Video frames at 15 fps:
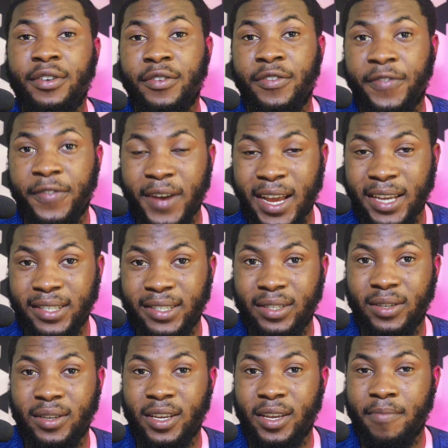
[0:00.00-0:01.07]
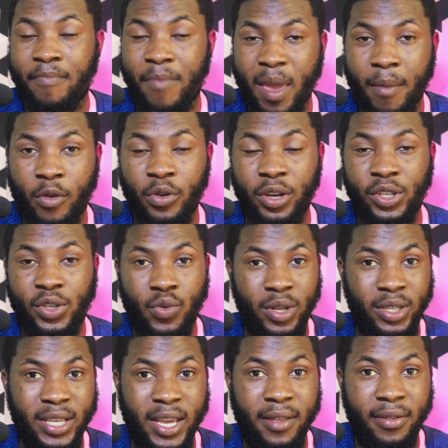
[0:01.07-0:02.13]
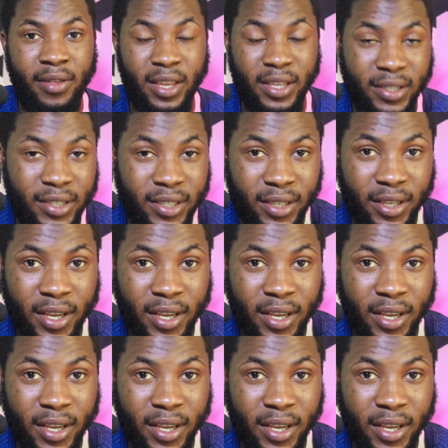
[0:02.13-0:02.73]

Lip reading: fast memory to retain things.